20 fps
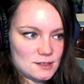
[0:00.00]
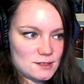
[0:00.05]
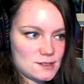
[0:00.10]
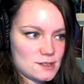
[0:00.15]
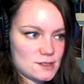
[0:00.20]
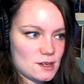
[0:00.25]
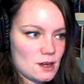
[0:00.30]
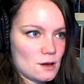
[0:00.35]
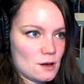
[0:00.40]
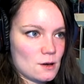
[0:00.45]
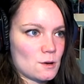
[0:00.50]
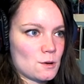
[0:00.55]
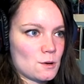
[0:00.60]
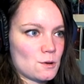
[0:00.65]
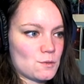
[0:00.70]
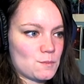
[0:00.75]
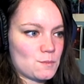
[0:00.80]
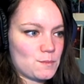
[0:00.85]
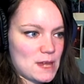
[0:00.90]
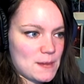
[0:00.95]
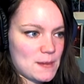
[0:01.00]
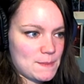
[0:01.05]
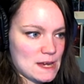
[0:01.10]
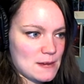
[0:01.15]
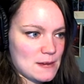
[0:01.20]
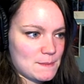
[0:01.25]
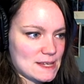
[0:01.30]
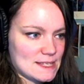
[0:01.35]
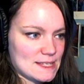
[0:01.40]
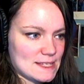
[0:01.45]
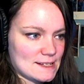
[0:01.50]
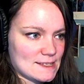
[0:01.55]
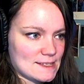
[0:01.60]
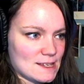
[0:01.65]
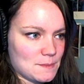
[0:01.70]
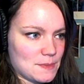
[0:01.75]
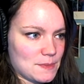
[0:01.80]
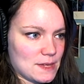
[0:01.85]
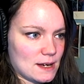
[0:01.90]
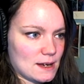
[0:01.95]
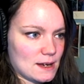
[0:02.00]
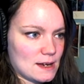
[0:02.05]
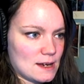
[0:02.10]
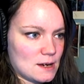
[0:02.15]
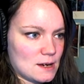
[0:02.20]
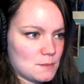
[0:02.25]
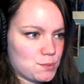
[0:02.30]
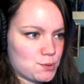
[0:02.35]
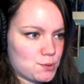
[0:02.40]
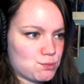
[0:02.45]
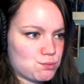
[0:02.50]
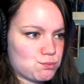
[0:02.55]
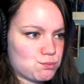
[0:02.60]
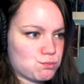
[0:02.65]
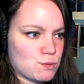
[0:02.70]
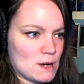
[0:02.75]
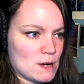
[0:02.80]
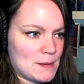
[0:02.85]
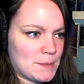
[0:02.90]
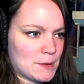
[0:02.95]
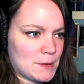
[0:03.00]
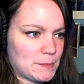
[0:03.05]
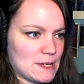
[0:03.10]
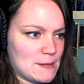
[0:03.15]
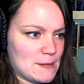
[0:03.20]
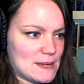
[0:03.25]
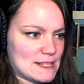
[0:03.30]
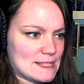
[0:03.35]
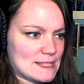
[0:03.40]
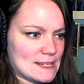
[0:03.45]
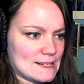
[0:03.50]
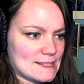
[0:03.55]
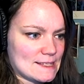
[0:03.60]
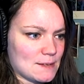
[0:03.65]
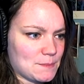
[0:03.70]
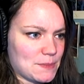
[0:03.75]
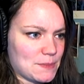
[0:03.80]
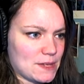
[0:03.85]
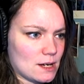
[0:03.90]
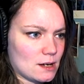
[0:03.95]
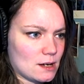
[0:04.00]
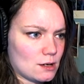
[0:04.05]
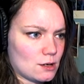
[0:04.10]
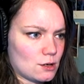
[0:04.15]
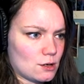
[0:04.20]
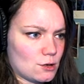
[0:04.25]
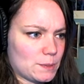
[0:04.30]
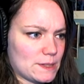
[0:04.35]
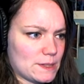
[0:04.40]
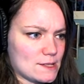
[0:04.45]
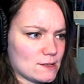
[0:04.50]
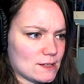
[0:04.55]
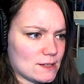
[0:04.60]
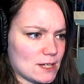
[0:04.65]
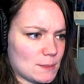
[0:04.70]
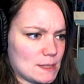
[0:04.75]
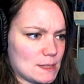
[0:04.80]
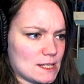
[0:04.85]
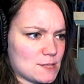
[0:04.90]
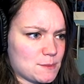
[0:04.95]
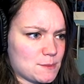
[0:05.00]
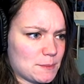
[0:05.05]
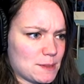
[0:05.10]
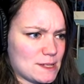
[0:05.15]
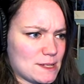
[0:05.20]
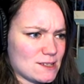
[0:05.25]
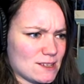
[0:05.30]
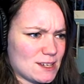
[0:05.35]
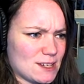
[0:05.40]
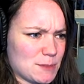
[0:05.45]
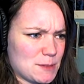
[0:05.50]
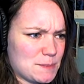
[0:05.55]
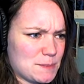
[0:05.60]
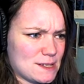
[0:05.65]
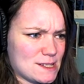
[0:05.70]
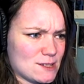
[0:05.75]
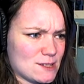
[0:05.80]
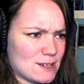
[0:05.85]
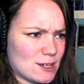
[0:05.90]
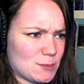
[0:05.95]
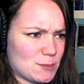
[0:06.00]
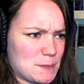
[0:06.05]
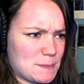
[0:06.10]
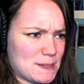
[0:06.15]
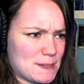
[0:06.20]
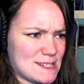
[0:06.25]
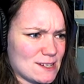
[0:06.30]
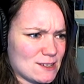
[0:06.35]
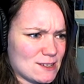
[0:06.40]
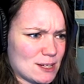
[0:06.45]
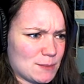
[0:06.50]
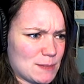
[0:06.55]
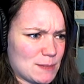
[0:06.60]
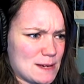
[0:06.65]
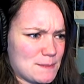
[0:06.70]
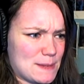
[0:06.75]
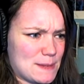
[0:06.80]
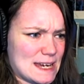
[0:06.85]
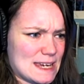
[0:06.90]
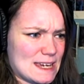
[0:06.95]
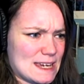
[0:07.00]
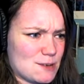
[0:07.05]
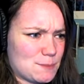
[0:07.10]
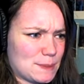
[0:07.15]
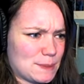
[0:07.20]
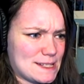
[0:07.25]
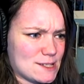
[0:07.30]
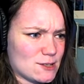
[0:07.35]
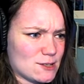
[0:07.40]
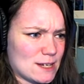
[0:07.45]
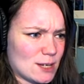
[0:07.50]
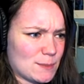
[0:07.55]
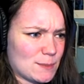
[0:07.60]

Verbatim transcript: So maybe I'm missing something. I am probably missing something. Oh, please don't kill me. This one, please don't kill me. Please don't kill me. Please don't kill me. I'm begging you. Please don't